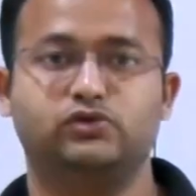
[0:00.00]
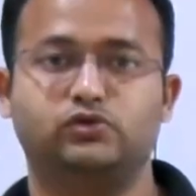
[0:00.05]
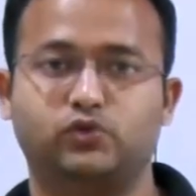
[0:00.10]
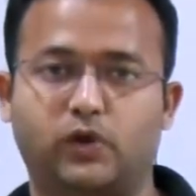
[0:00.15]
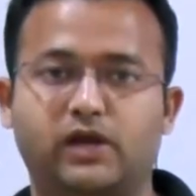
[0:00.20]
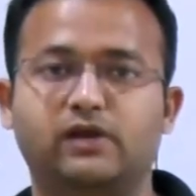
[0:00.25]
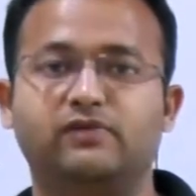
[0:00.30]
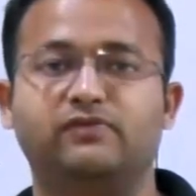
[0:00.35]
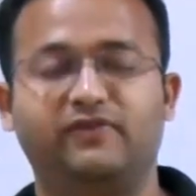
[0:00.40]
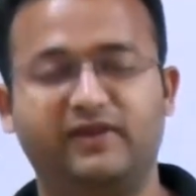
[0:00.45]

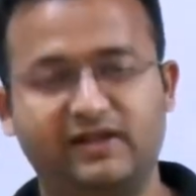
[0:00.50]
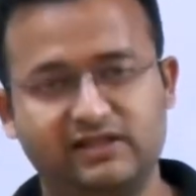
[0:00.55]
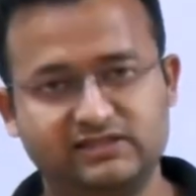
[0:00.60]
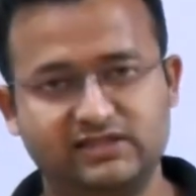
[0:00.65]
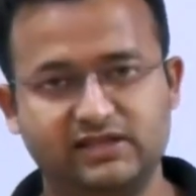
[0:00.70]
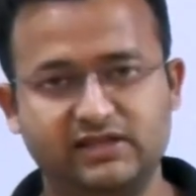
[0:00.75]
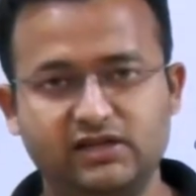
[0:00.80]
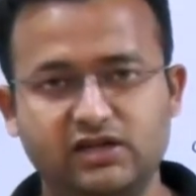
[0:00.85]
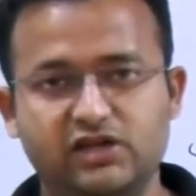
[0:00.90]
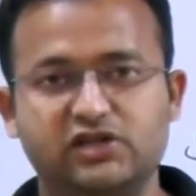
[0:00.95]
soil fails
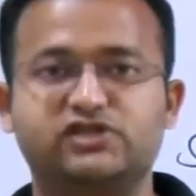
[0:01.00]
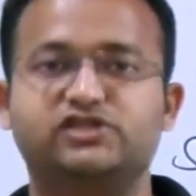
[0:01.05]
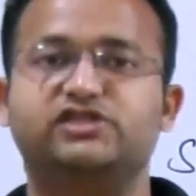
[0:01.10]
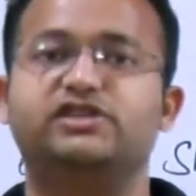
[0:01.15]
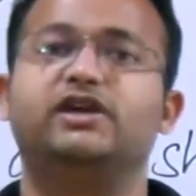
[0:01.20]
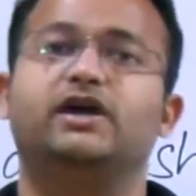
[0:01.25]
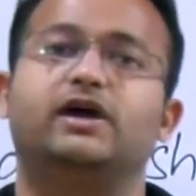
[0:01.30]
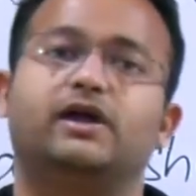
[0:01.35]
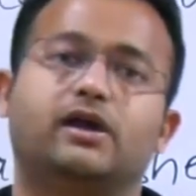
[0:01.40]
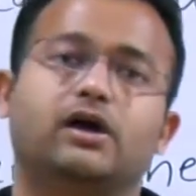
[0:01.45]
in
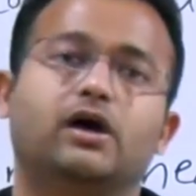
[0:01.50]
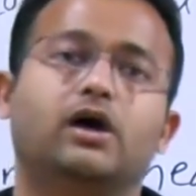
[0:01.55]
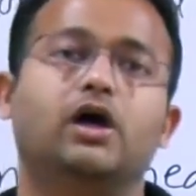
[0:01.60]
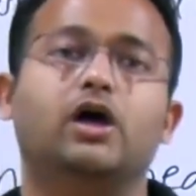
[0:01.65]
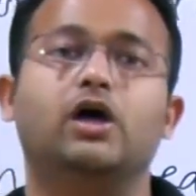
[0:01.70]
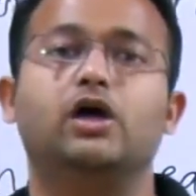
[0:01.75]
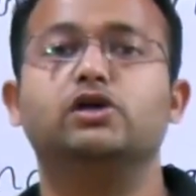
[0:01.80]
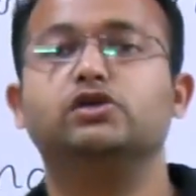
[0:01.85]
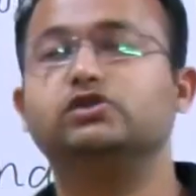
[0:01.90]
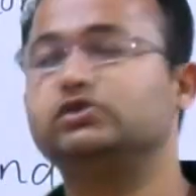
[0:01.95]
shear
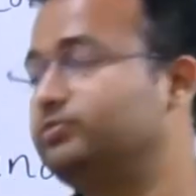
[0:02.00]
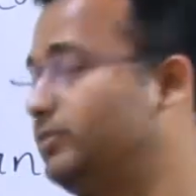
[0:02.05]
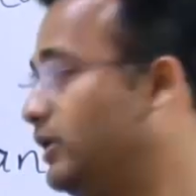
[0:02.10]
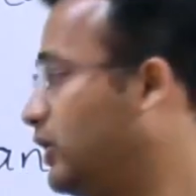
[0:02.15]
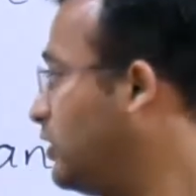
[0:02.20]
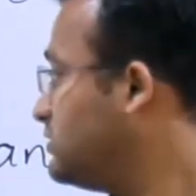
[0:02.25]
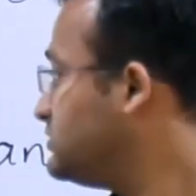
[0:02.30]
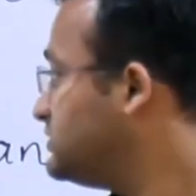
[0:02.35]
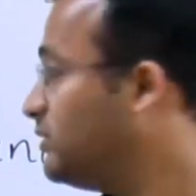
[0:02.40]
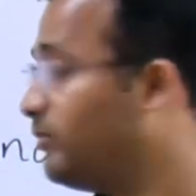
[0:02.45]

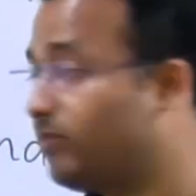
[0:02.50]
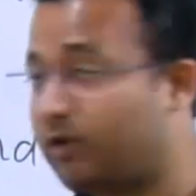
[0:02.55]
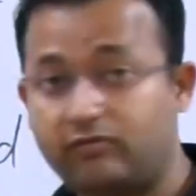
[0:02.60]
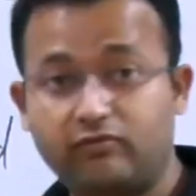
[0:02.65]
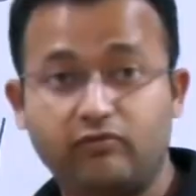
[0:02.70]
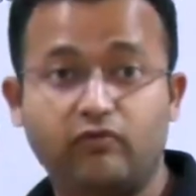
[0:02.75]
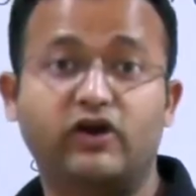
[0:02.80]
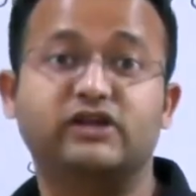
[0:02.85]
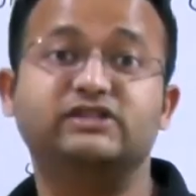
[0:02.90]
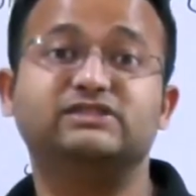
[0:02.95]
because number
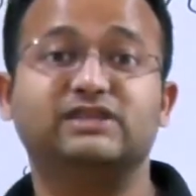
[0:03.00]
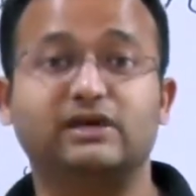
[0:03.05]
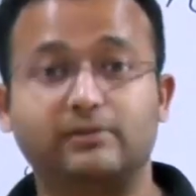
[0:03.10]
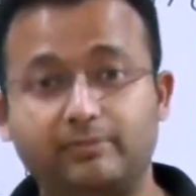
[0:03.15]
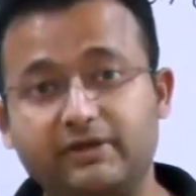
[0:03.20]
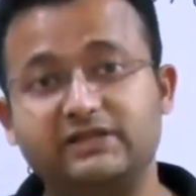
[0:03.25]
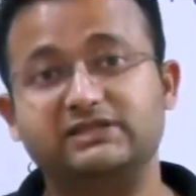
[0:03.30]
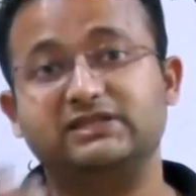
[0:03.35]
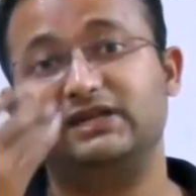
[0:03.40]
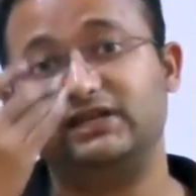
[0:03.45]
of voids are
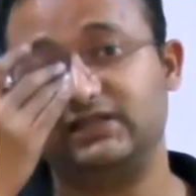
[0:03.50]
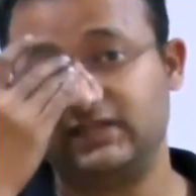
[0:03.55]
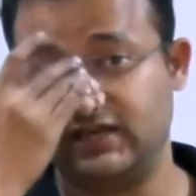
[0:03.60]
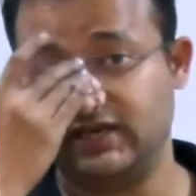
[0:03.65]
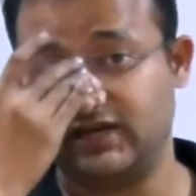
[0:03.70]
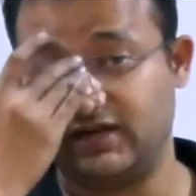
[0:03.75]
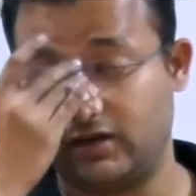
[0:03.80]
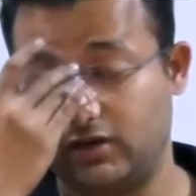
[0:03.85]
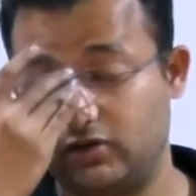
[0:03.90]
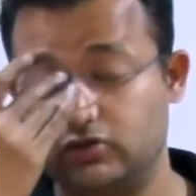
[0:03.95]
present
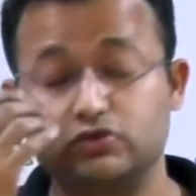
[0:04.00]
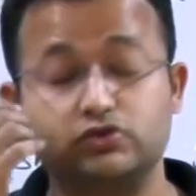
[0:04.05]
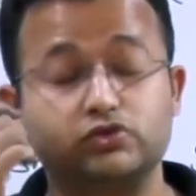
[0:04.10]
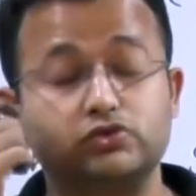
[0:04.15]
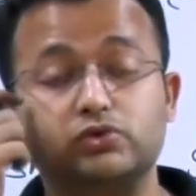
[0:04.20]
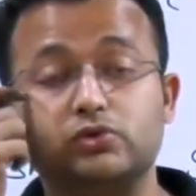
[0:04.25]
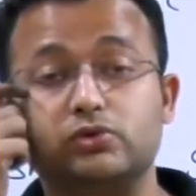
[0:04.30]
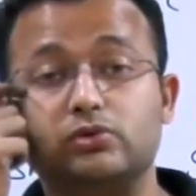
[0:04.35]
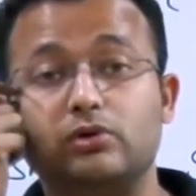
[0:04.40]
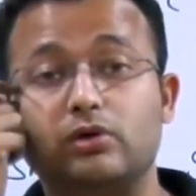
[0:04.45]
there.
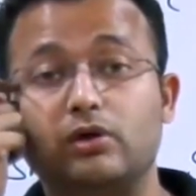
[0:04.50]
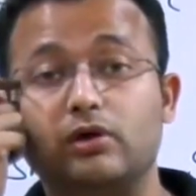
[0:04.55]
So,